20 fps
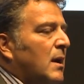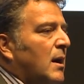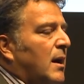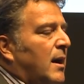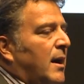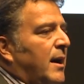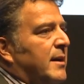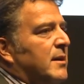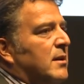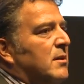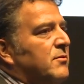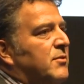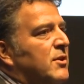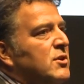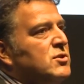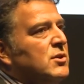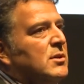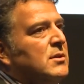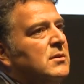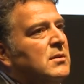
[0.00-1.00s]
uh, and
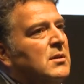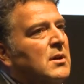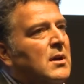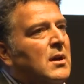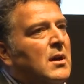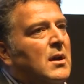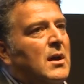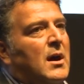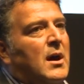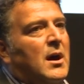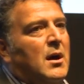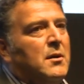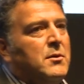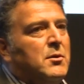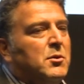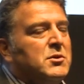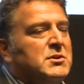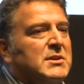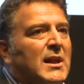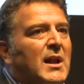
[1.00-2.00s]
envisioned, uh, there
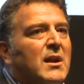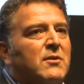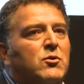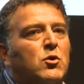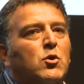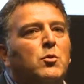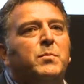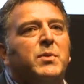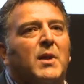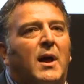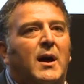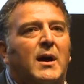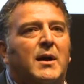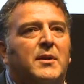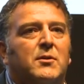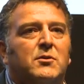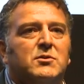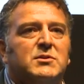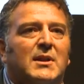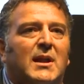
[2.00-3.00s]
was a lot of hoopla
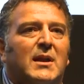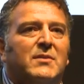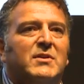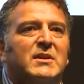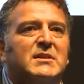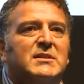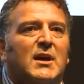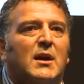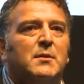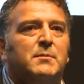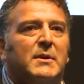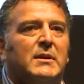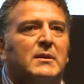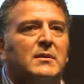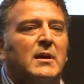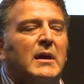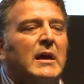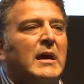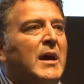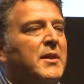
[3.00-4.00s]
and there was a lot of excitement.
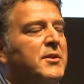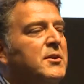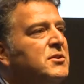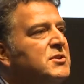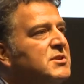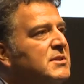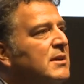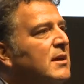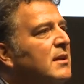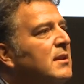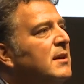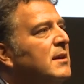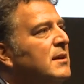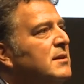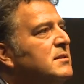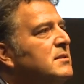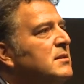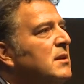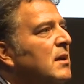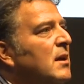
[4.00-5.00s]
And there still
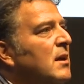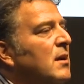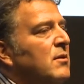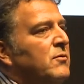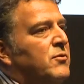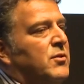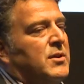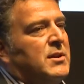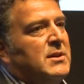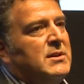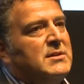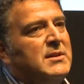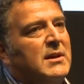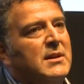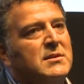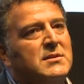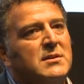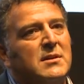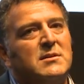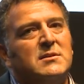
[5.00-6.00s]
is for the
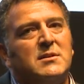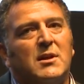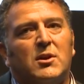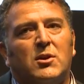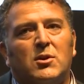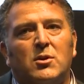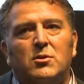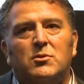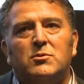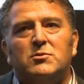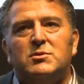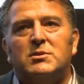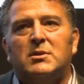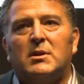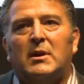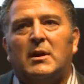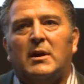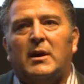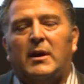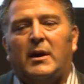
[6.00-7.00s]
citizens that use,
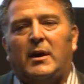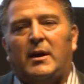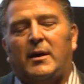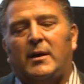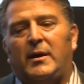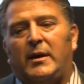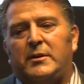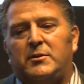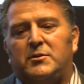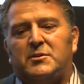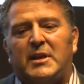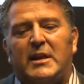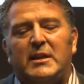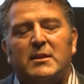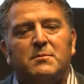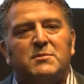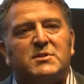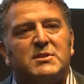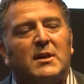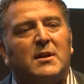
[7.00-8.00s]
uh, entertain
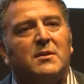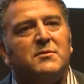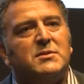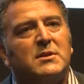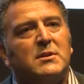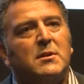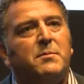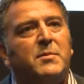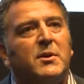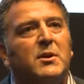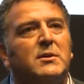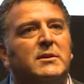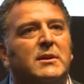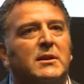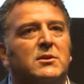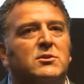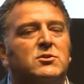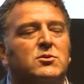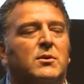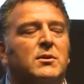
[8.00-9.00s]
themselves in the building,
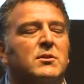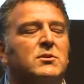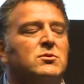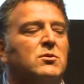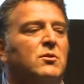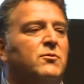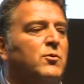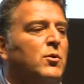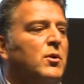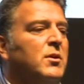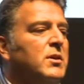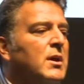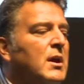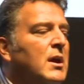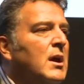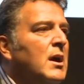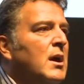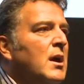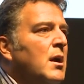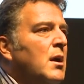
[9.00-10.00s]
and so on and so forth.
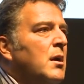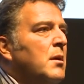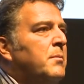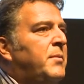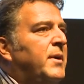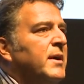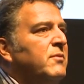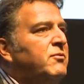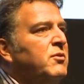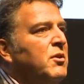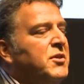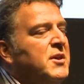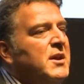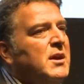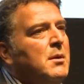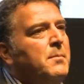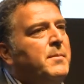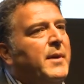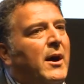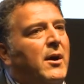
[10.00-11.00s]
But if you
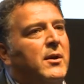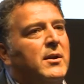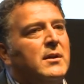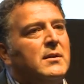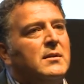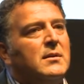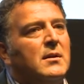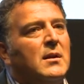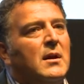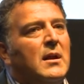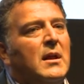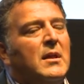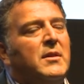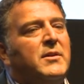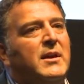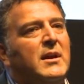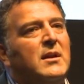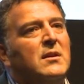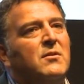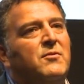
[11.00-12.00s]
think about it,
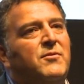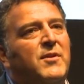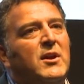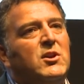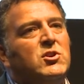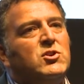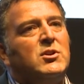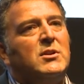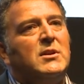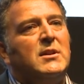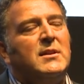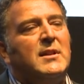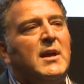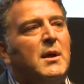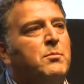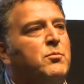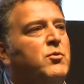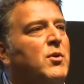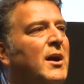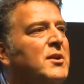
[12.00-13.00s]
the innovation in
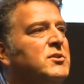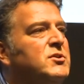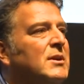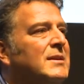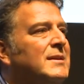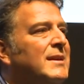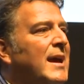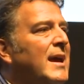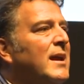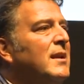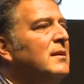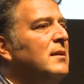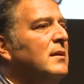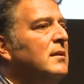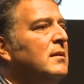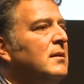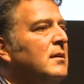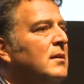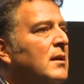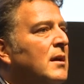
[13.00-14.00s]
that project
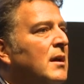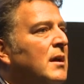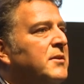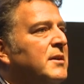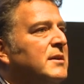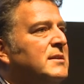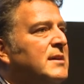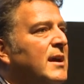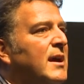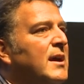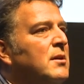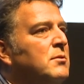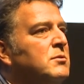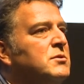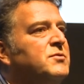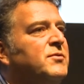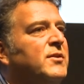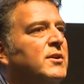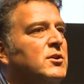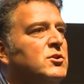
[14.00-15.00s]
ended the day it
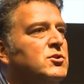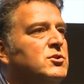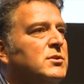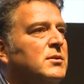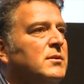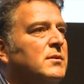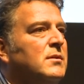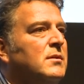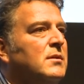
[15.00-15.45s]
was finished.